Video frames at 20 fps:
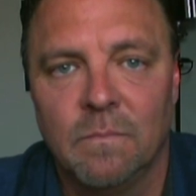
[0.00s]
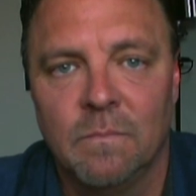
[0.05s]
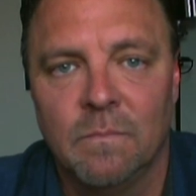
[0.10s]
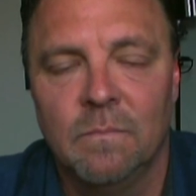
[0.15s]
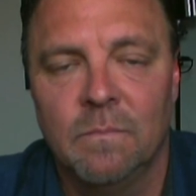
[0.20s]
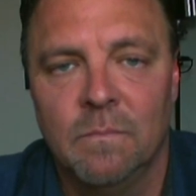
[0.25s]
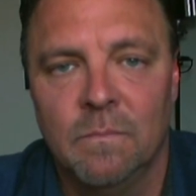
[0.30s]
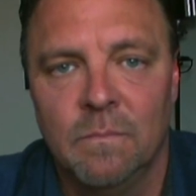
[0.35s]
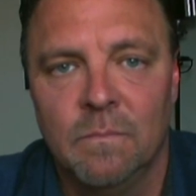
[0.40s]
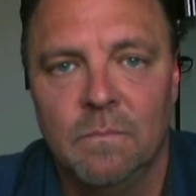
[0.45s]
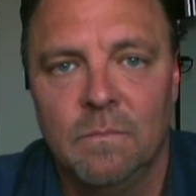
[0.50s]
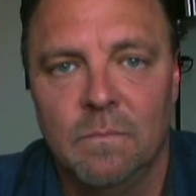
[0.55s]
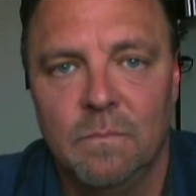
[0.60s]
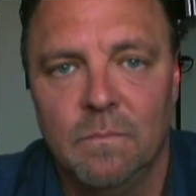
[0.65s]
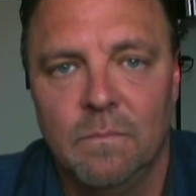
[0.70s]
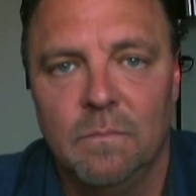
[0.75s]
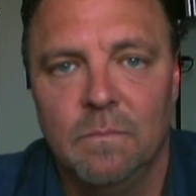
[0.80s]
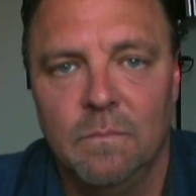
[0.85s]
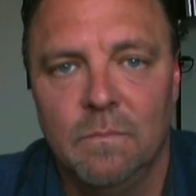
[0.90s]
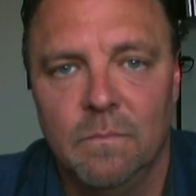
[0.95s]

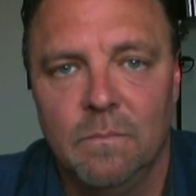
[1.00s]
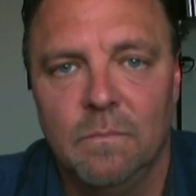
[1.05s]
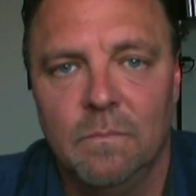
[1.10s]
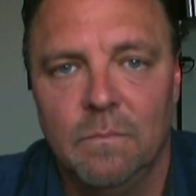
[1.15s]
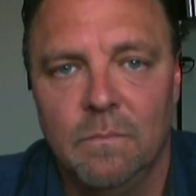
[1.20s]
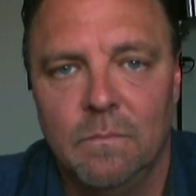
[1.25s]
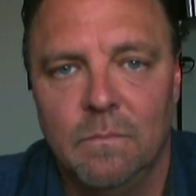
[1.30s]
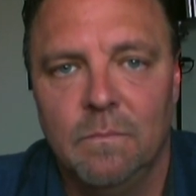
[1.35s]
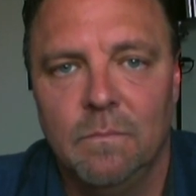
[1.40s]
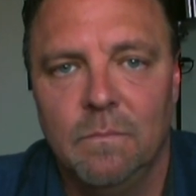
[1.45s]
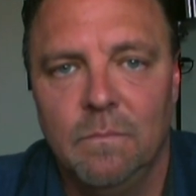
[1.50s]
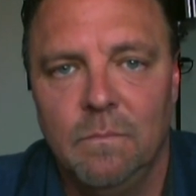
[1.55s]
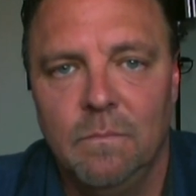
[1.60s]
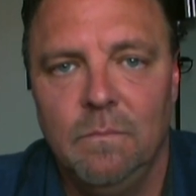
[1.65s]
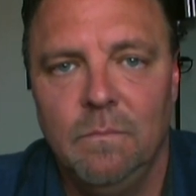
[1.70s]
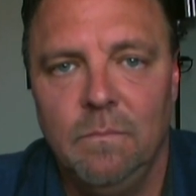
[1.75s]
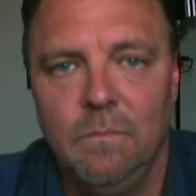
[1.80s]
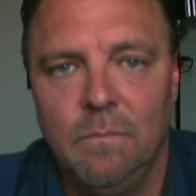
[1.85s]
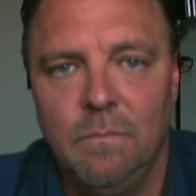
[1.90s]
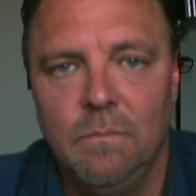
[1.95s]

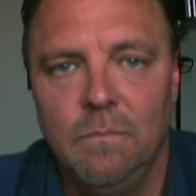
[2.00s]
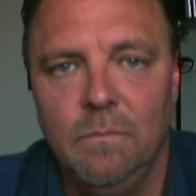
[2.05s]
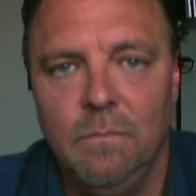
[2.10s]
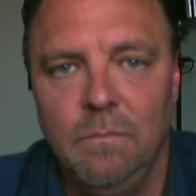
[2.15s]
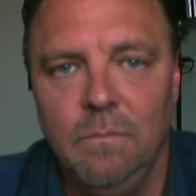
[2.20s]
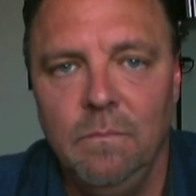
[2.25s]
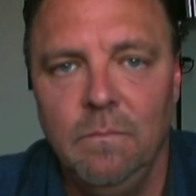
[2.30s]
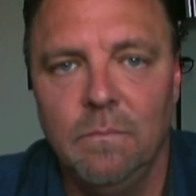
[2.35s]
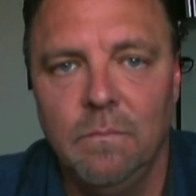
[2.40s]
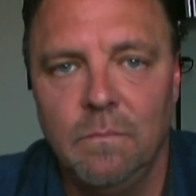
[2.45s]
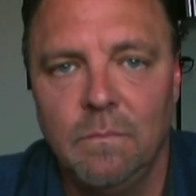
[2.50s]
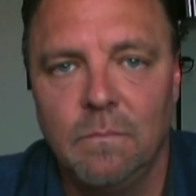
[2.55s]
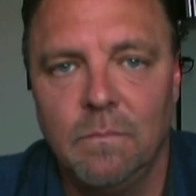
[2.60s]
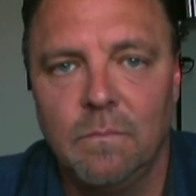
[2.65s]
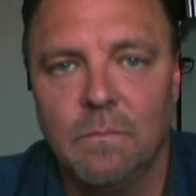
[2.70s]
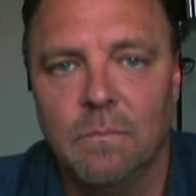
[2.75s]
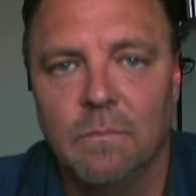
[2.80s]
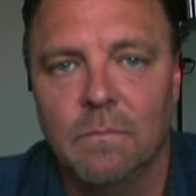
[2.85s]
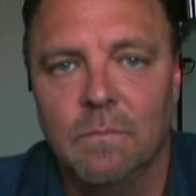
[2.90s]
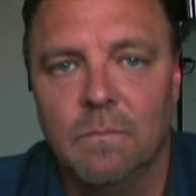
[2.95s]

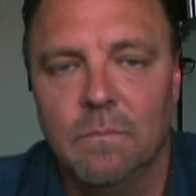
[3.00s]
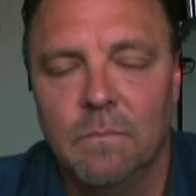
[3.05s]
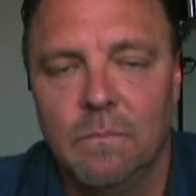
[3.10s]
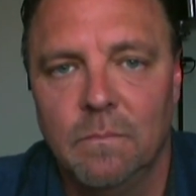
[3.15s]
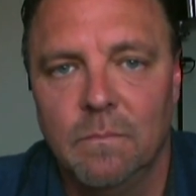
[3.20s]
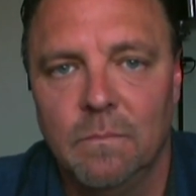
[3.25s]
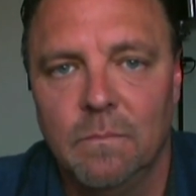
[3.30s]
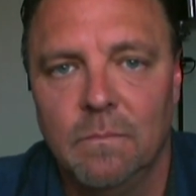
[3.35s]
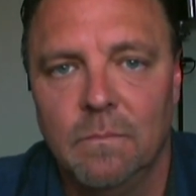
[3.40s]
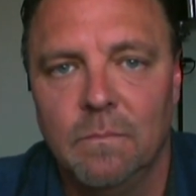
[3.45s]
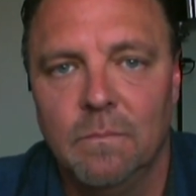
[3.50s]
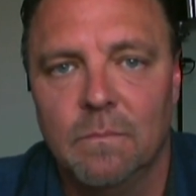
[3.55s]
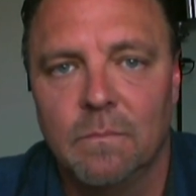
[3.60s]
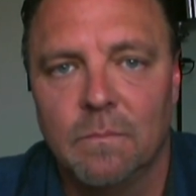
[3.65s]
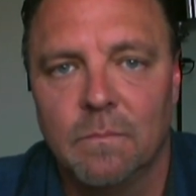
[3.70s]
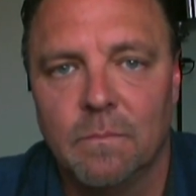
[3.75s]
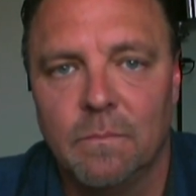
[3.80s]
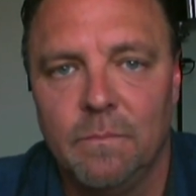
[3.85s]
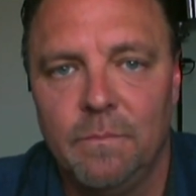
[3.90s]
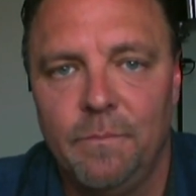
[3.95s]

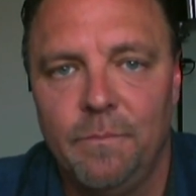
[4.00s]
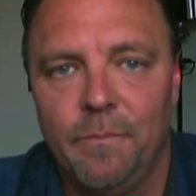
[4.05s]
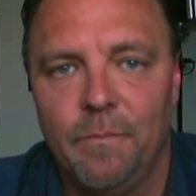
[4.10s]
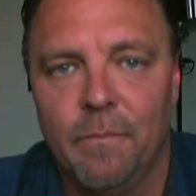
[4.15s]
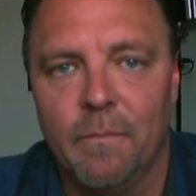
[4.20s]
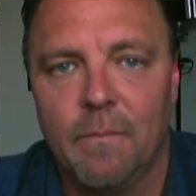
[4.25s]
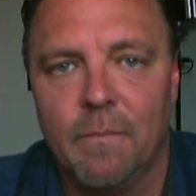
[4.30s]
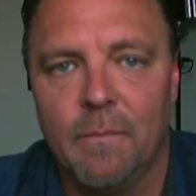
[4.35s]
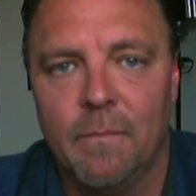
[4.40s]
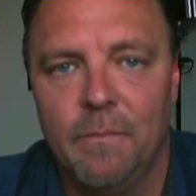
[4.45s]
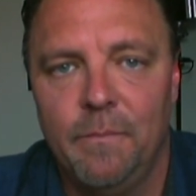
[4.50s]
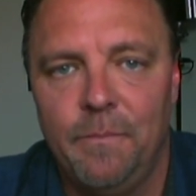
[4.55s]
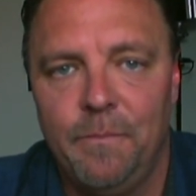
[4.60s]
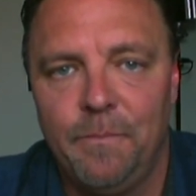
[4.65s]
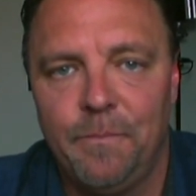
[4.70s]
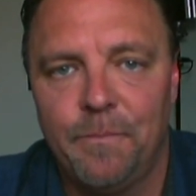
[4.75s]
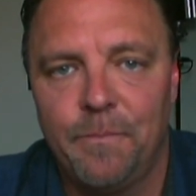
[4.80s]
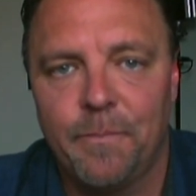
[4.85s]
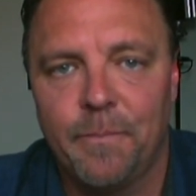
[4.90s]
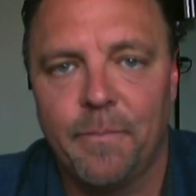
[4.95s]

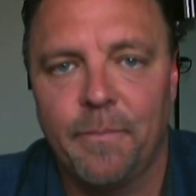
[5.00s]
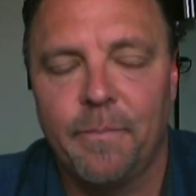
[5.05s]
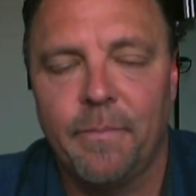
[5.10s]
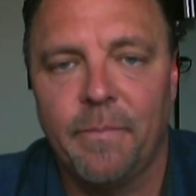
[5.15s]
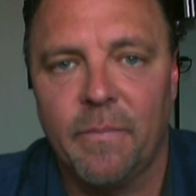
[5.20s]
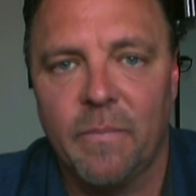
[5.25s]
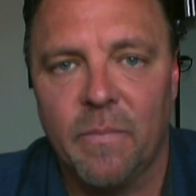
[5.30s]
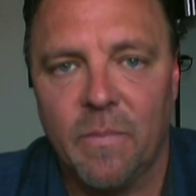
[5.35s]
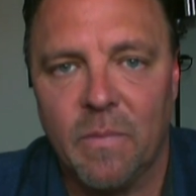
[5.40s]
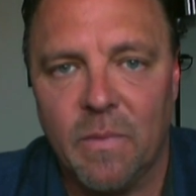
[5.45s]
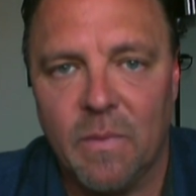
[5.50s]
This person isn't speaking.